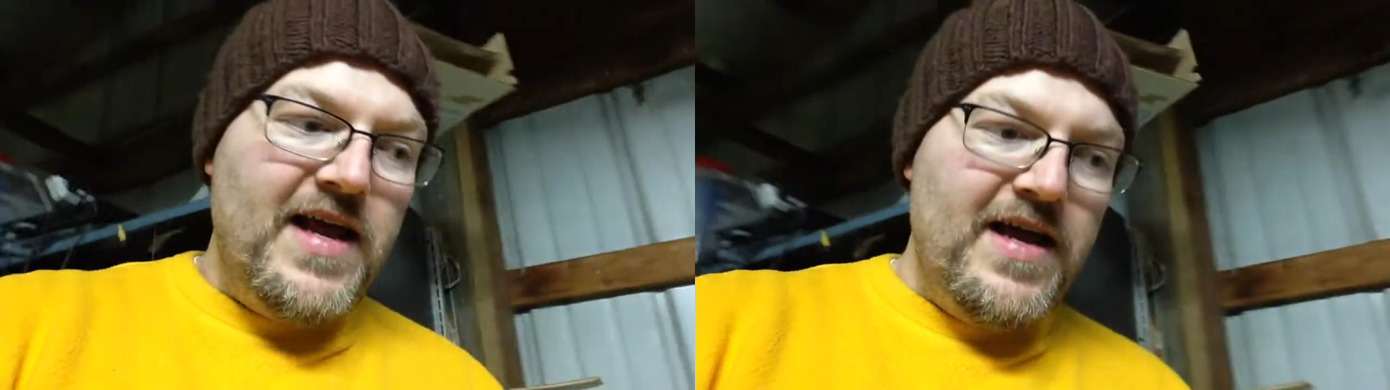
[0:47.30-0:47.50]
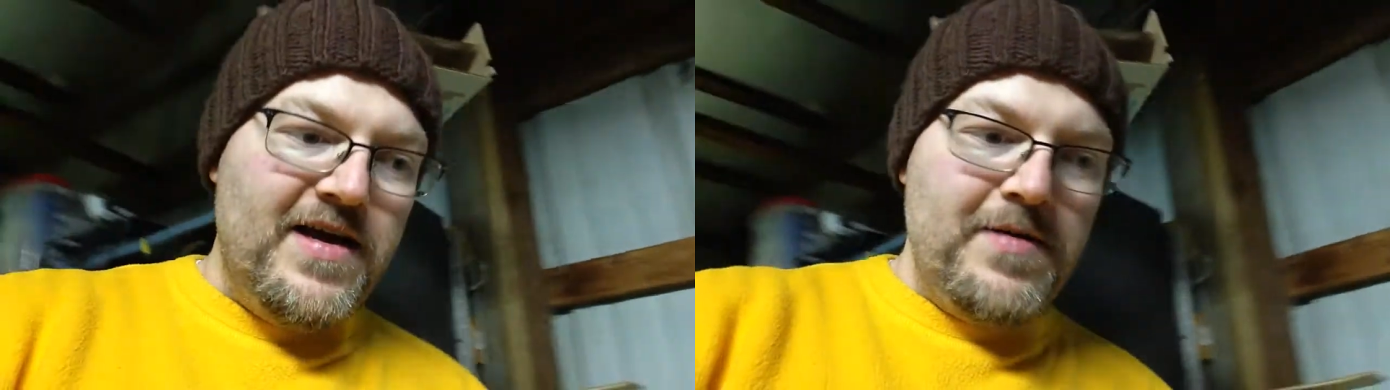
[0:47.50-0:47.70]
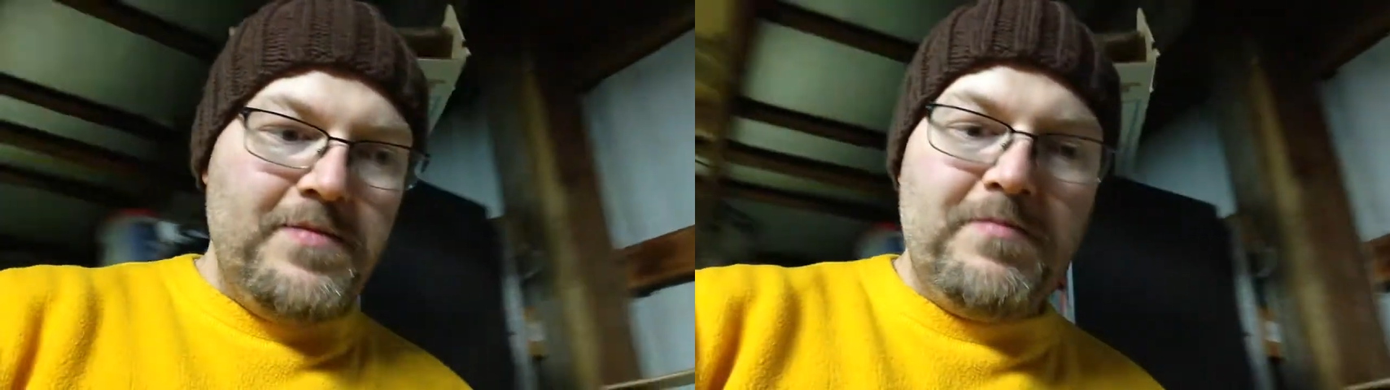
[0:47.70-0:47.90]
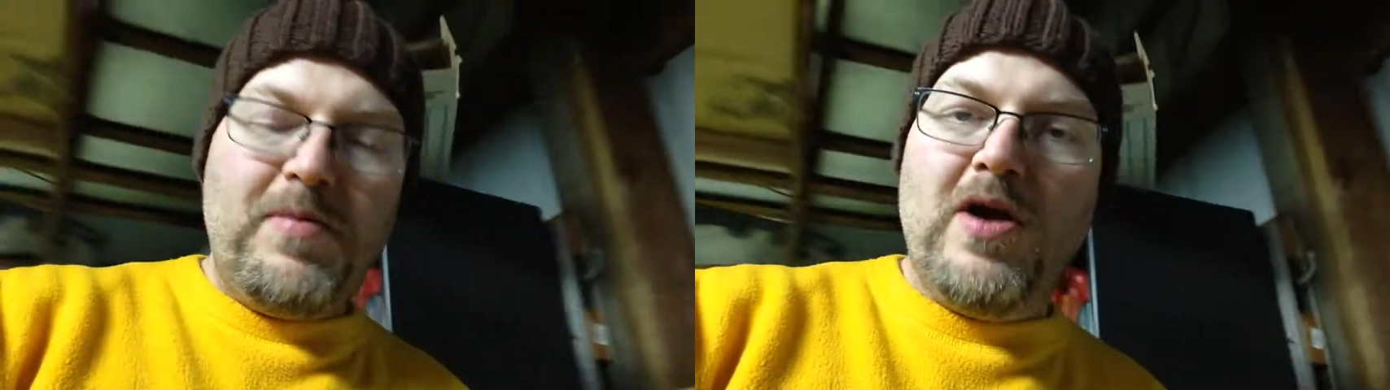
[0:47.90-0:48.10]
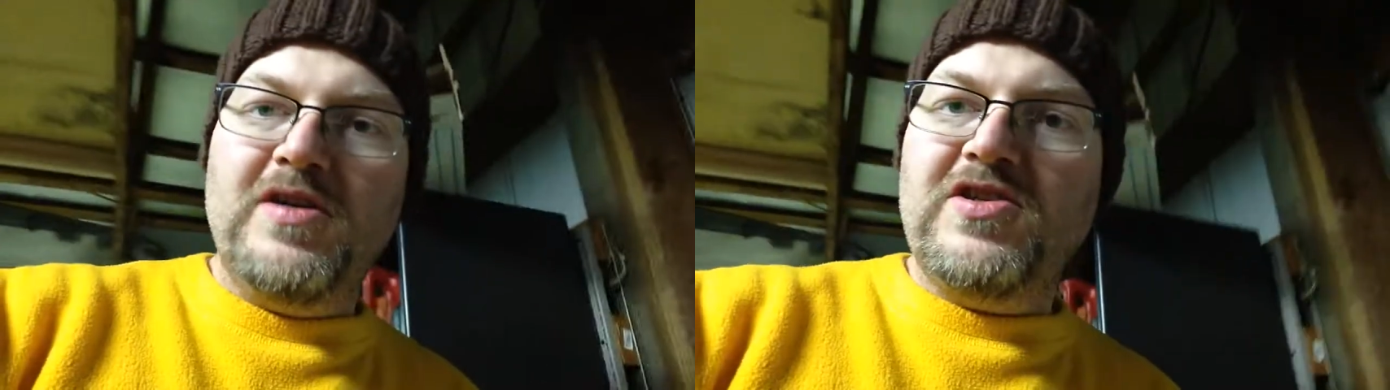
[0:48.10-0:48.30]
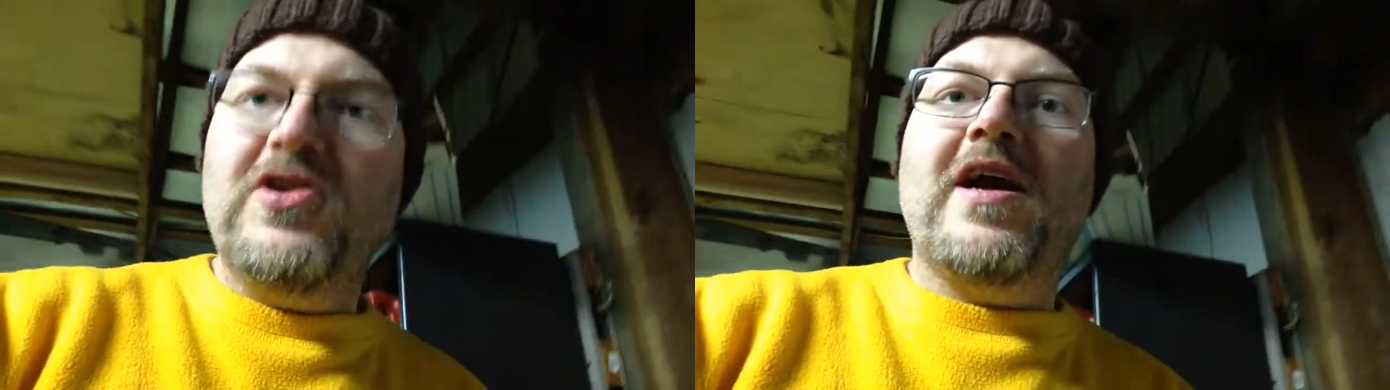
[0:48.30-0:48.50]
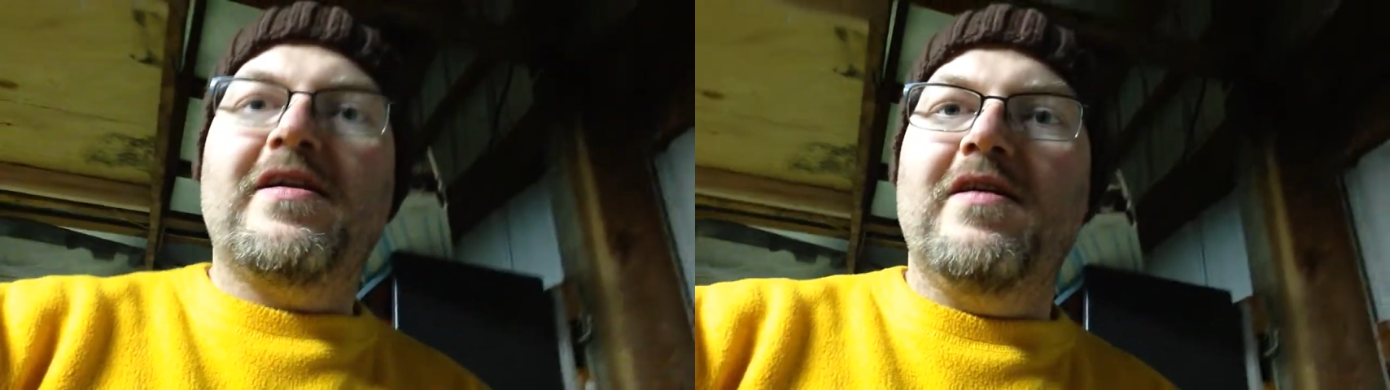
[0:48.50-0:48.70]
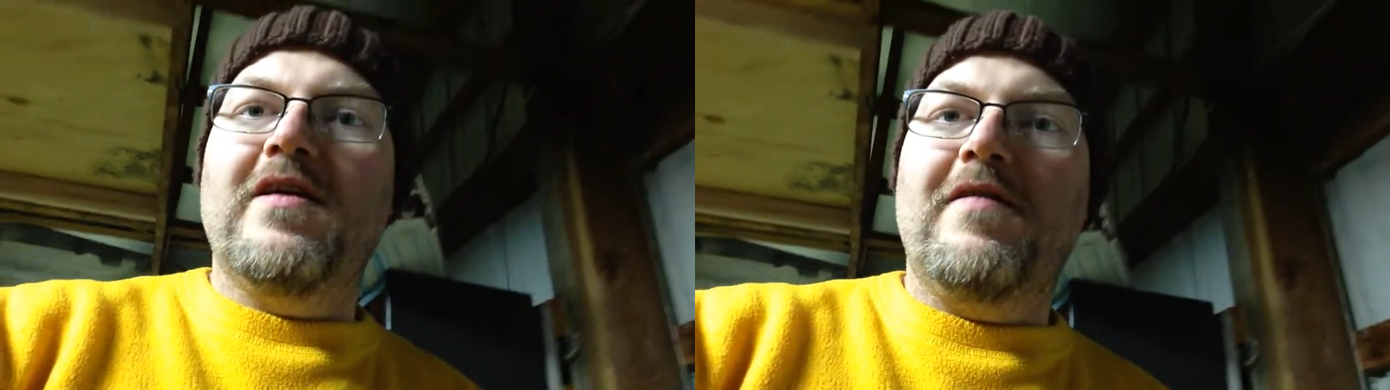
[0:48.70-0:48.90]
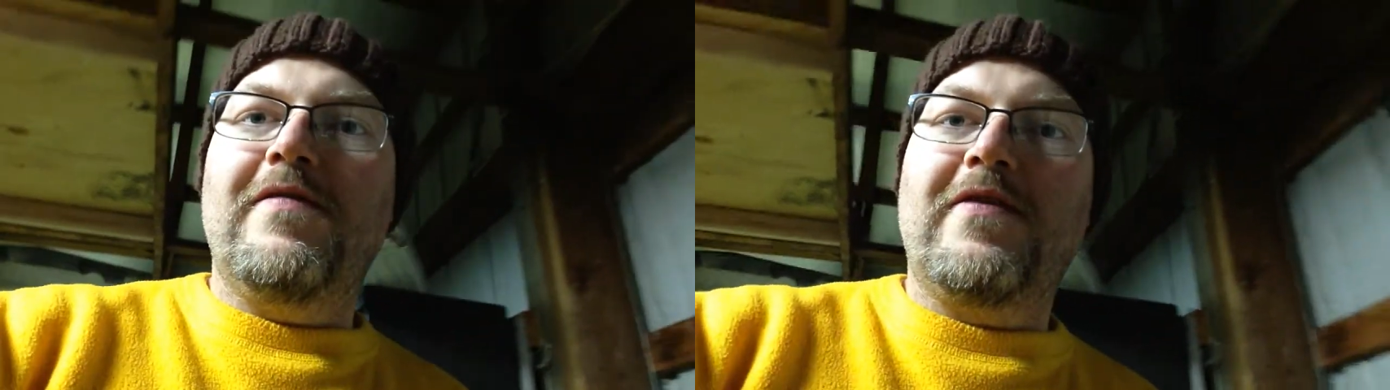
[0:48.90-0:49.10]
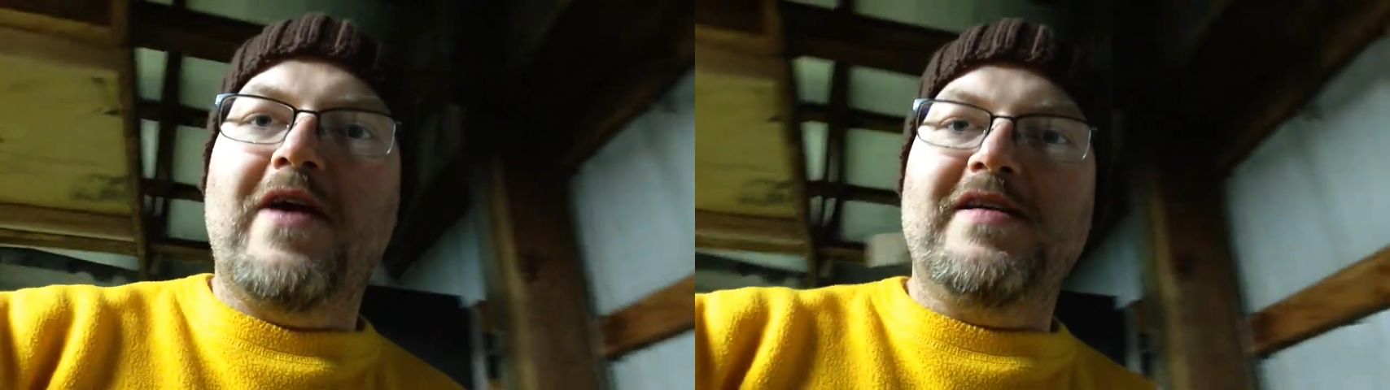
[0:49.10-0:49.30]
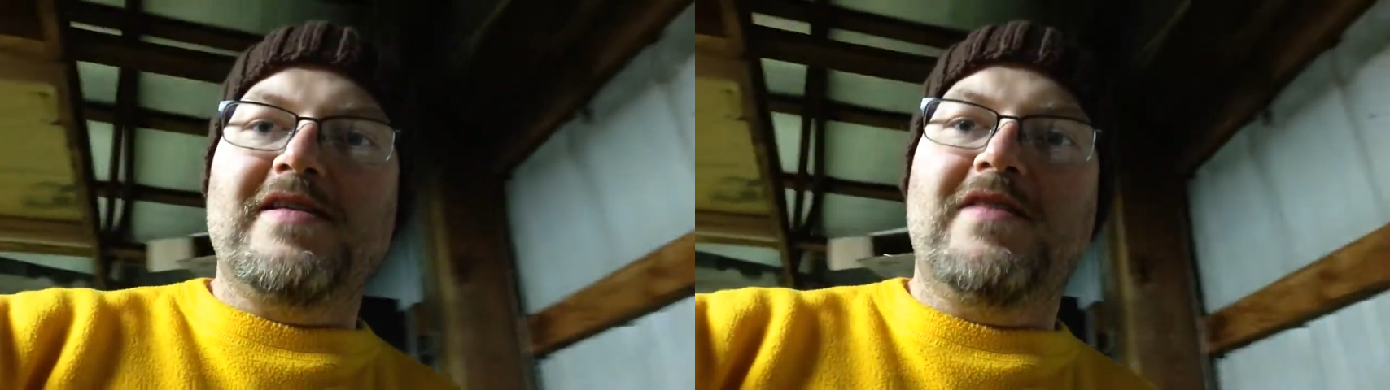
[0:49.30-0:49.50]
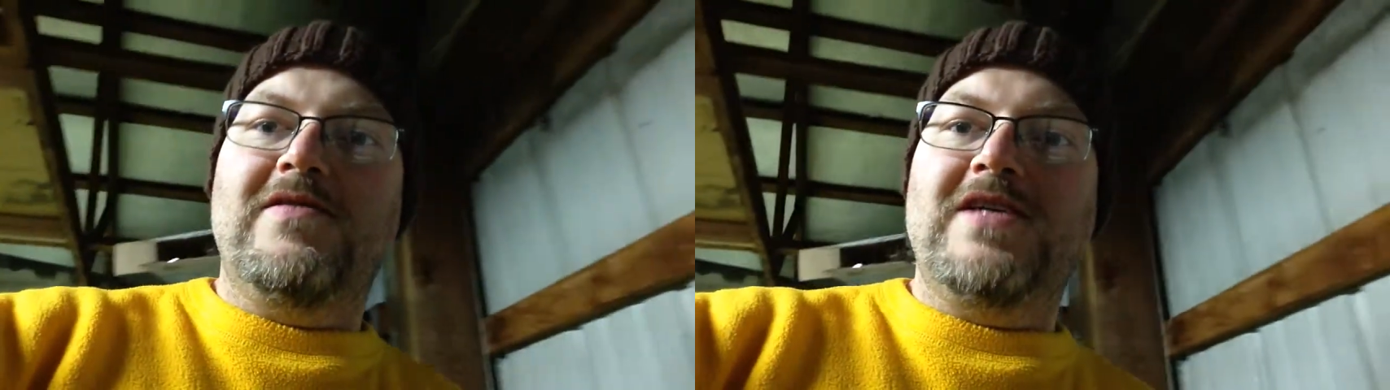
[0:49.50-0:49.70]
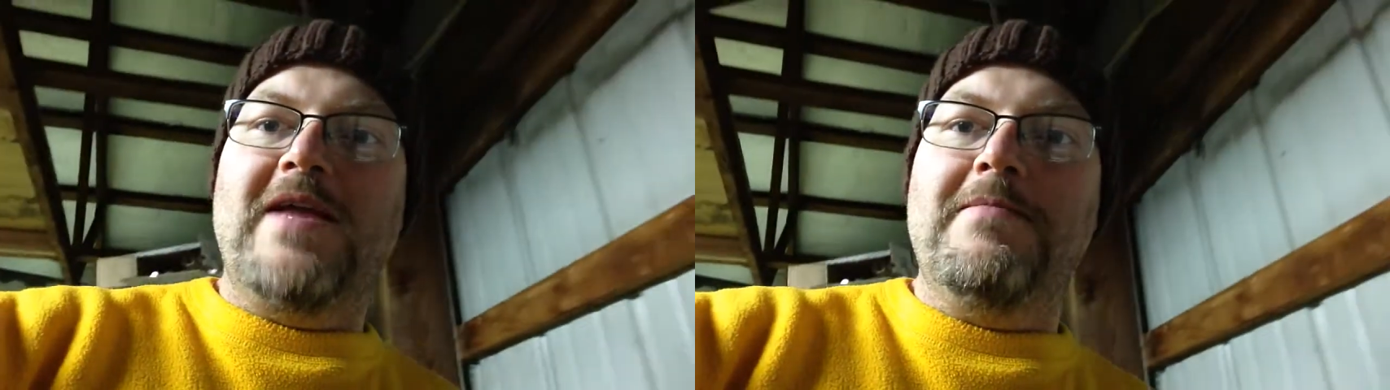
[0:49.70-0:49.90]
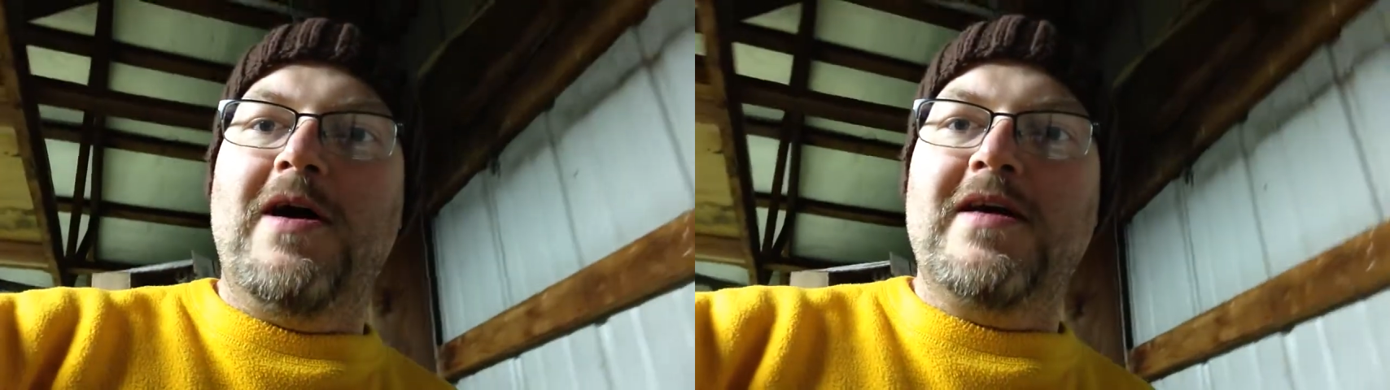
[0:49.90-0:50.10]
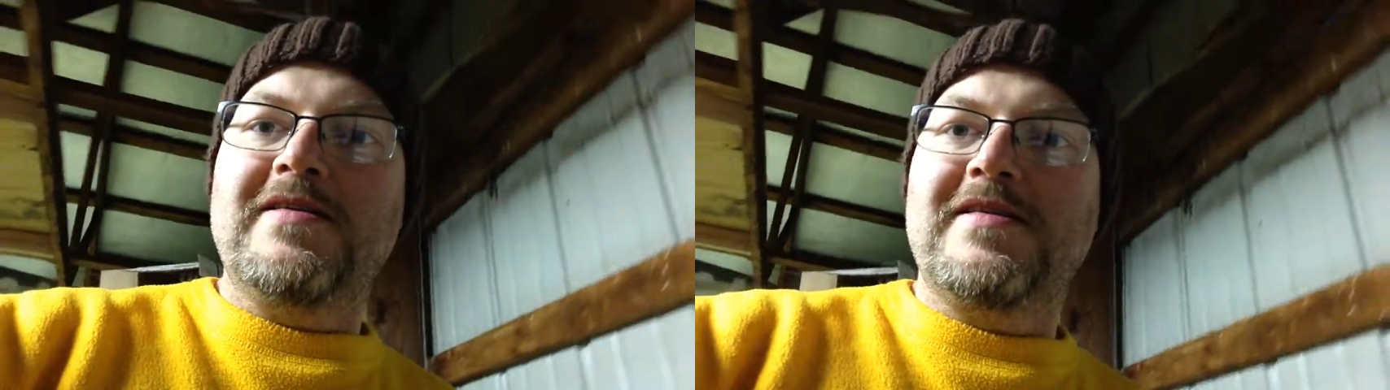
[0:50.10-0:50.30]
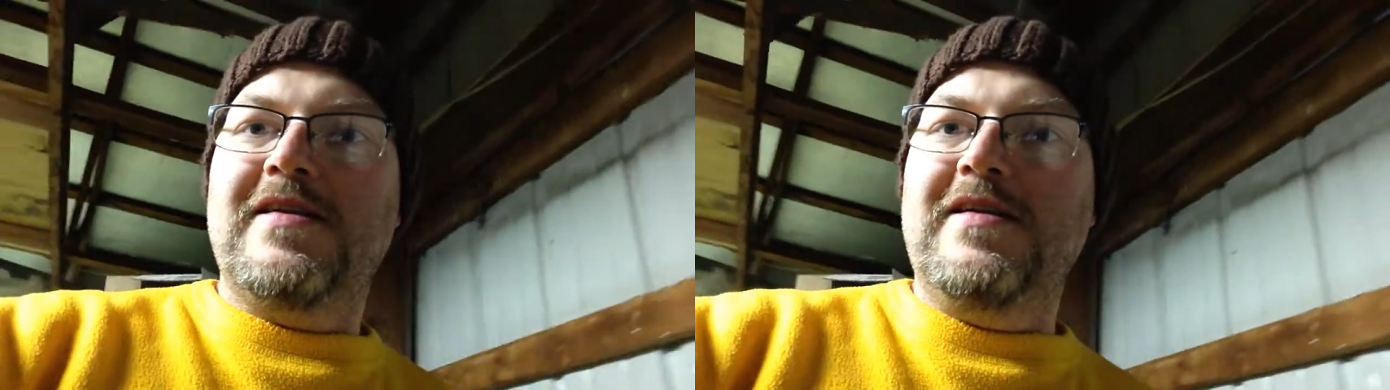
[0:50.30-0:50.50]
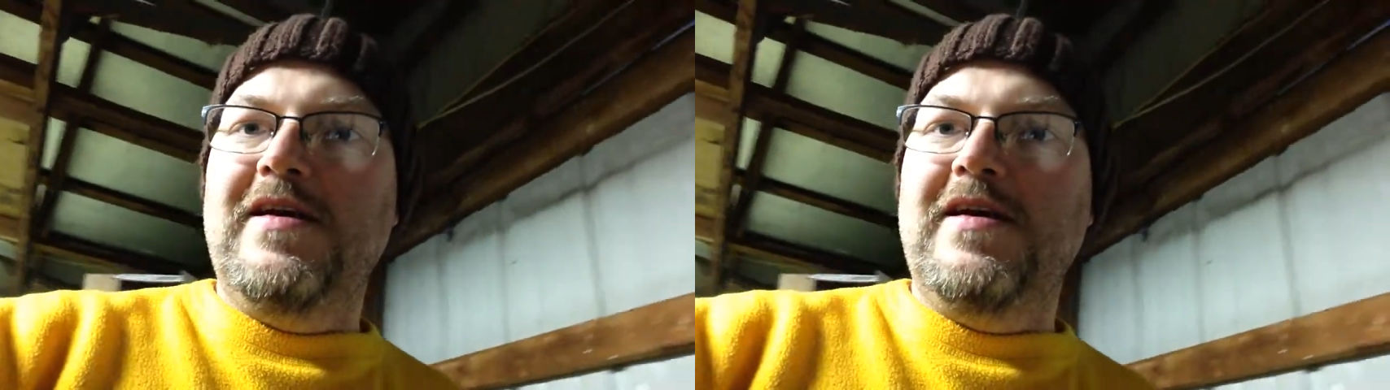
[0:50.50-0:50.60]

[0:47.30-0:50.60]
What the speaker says: a parts tractor off of Craigslist for 10 bucks